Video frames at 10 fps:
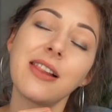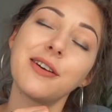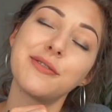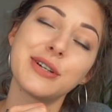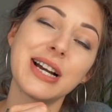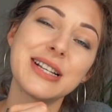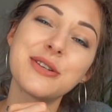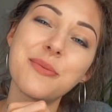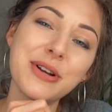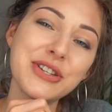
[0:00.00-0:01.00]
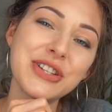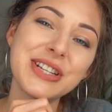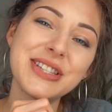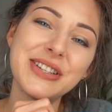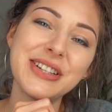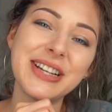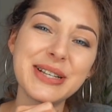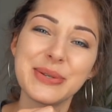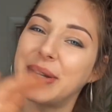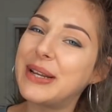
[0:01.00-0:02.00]
I love you guys so much and I see you in the
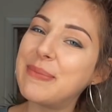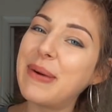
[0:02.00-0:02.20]
next one.